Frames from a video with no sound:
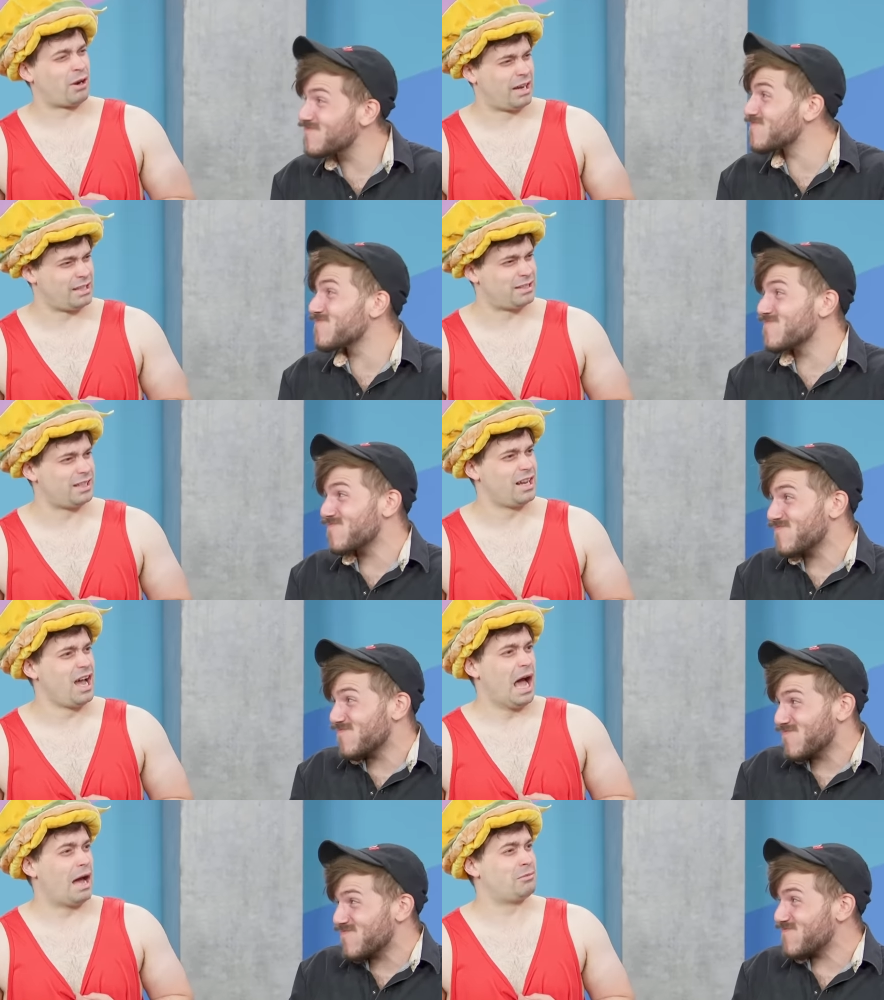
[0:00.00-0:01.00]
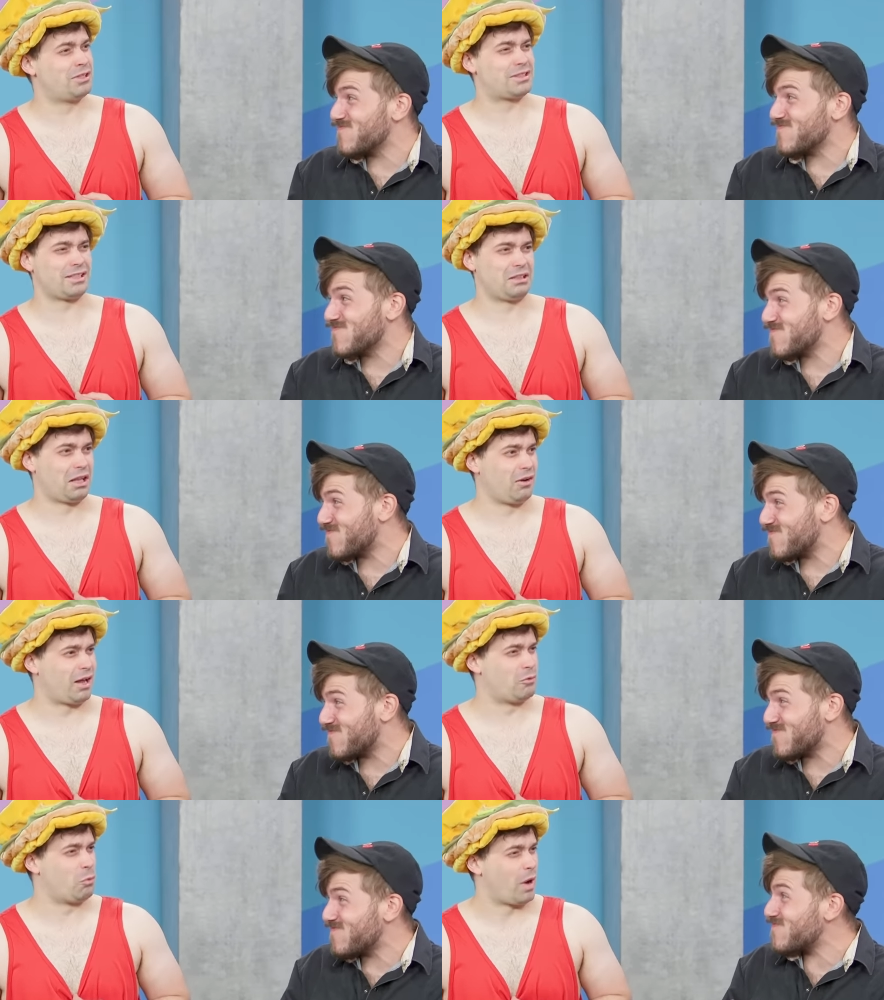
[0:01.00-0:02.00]
Speaker 1: crazy. I'm just a little
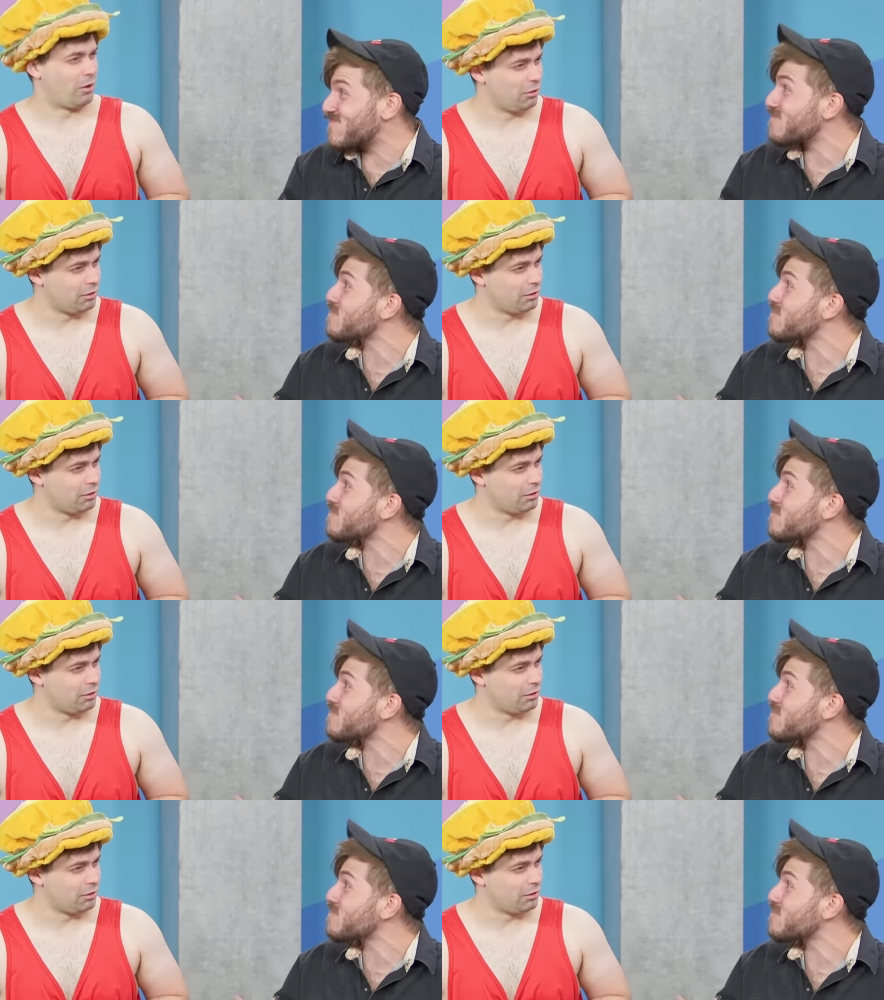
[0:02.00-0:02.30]
unwell.